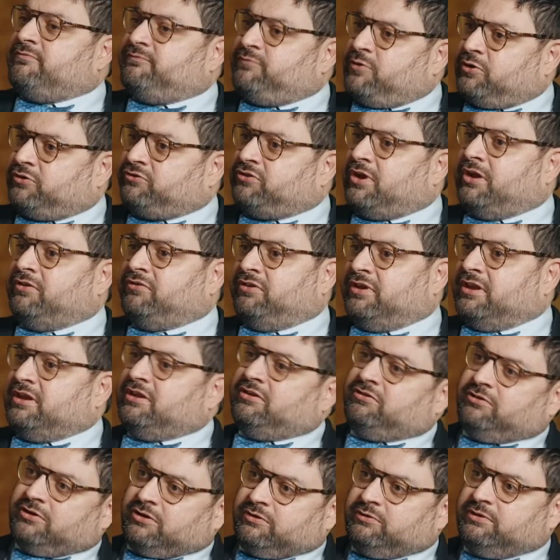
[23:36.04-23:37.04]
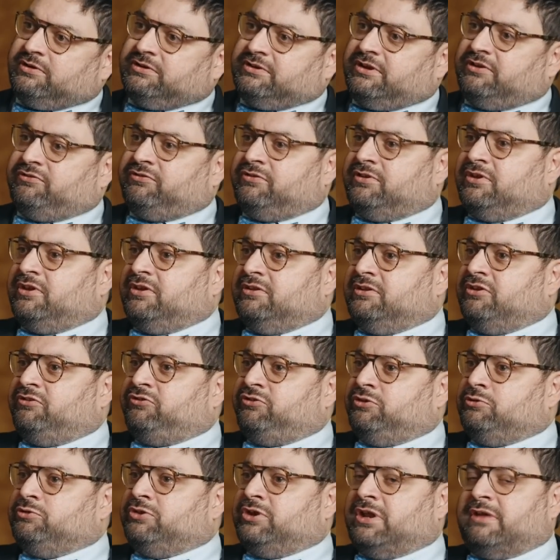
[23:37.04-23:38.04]
fox hunting, you know, is an
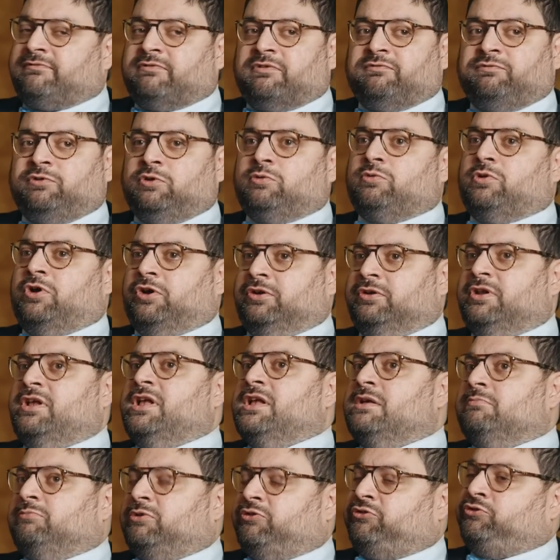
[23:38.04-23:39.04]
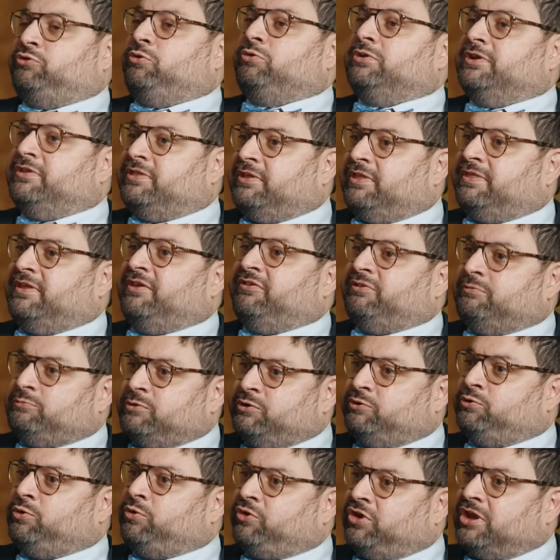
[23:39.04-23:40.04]
issue you can have a view on, but surely the things that
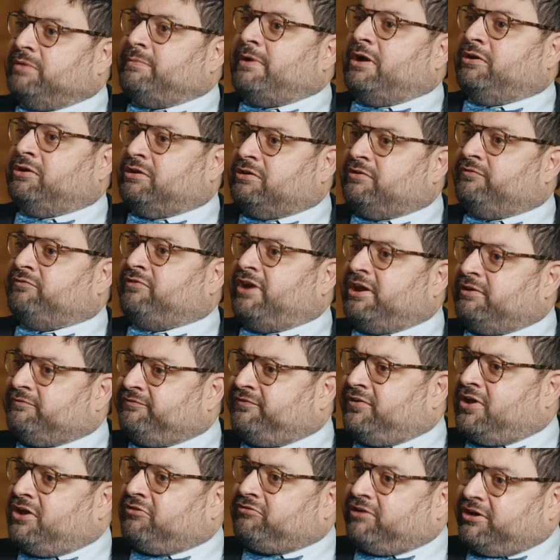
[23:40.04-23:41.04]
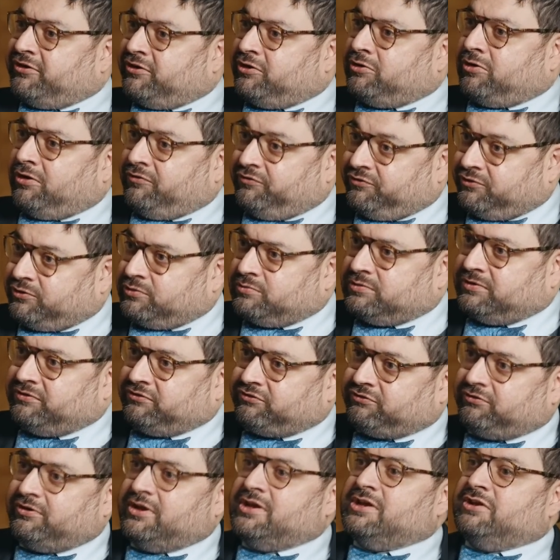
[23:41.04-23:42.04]
we're talking about are of great, far greater
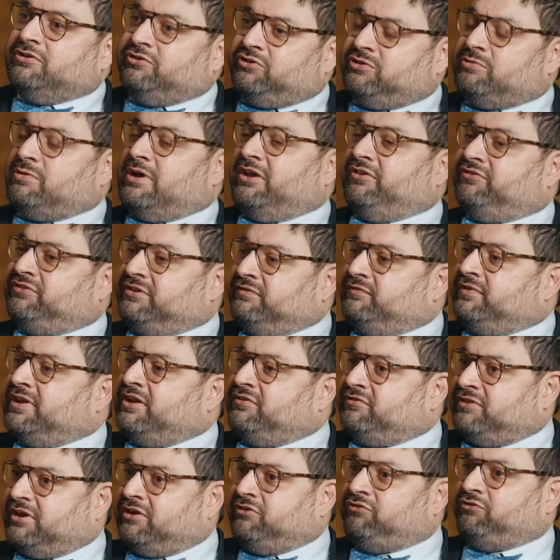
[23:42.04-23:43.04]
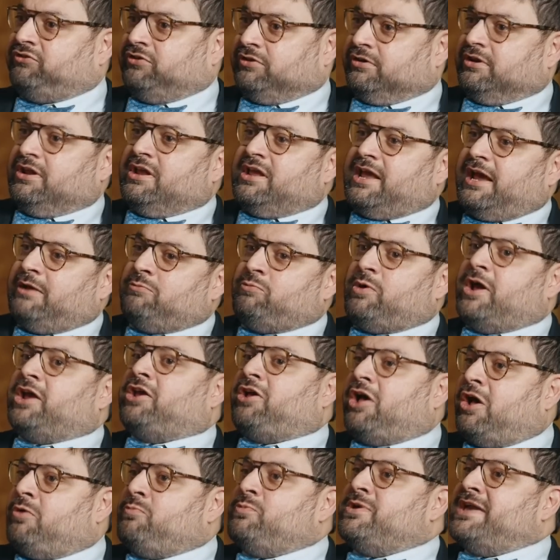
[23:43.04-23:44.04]
consequence mm. to our civilization. And why
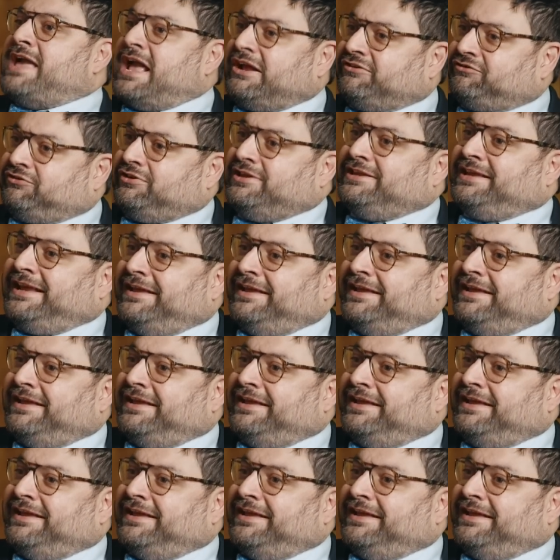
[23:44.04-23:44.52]
can't we actually